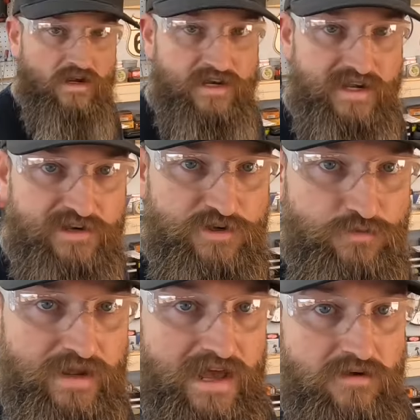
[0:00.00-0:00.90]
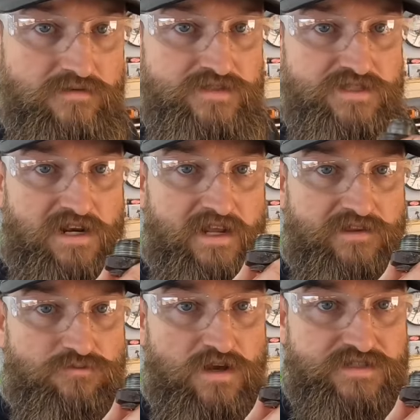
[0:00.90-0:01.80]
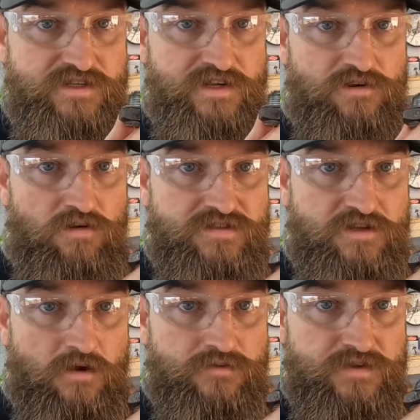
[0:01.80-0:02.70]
I need to do now is just clean the rust and the crust off of